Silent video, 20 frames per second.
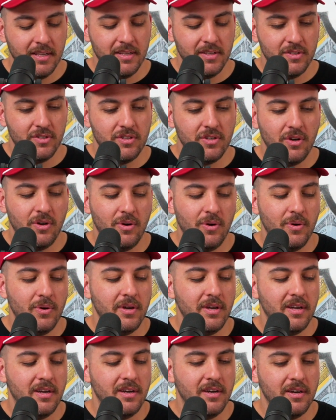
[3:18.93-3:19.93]
So,
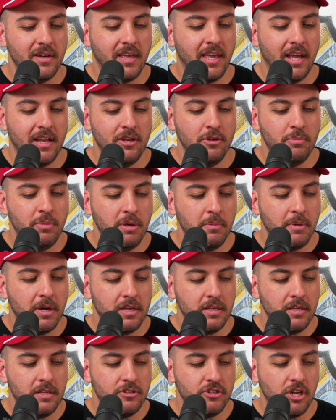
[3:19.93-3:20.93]
can you be my
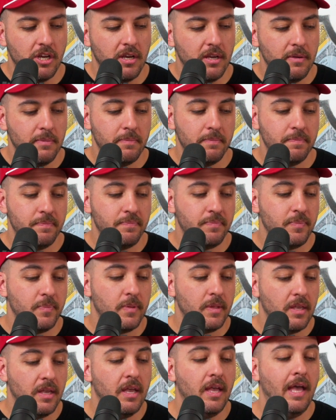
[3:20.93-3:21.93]
DJ?
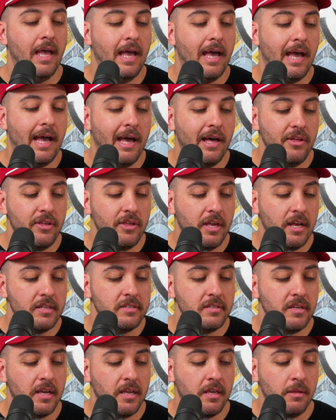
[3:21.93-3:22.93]
Hell yes,
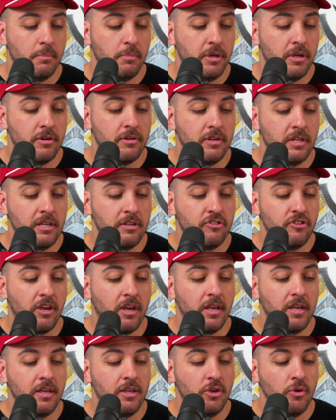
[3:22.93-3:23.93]
I can be your
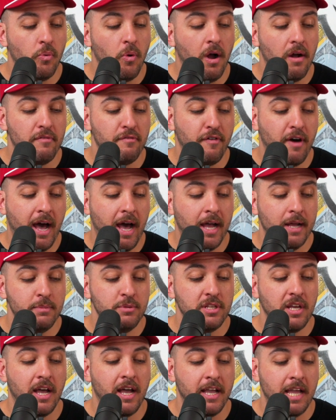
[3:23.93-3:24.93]
DJ. You want
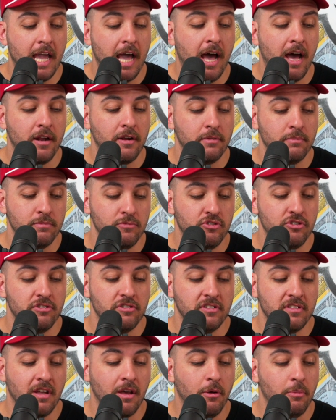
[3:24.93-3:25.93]
vibes? I got them.
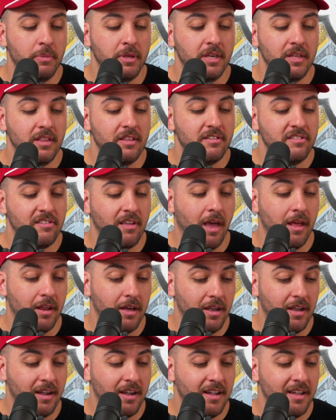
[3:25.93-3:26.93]
Just tell me the
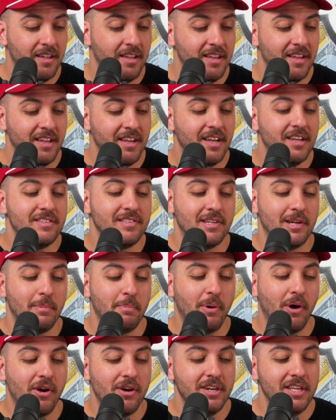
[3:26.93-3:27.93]
setting. Is it a
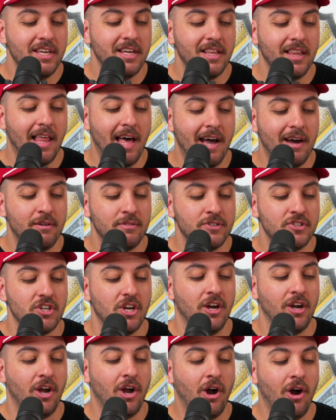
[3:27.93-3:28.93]
party, a lounge,
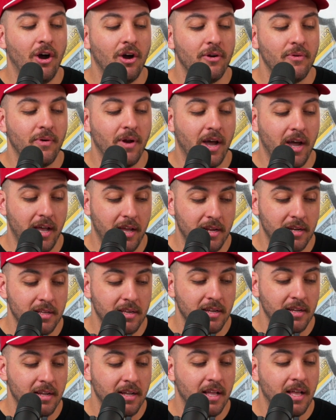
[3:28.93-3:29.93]
a car ride?
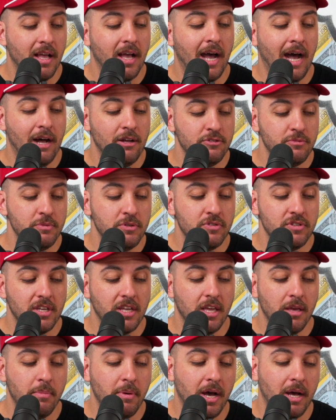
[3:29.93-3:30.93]
House music,
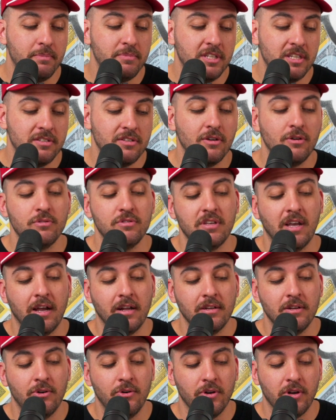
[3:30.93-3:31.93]
hip hop, disco,
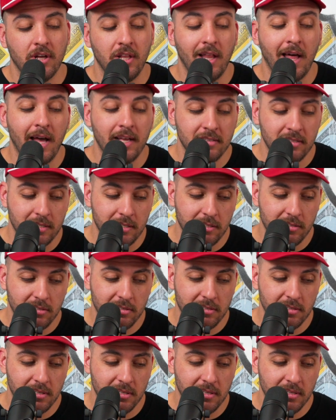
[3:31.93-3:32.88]
techno, or classics?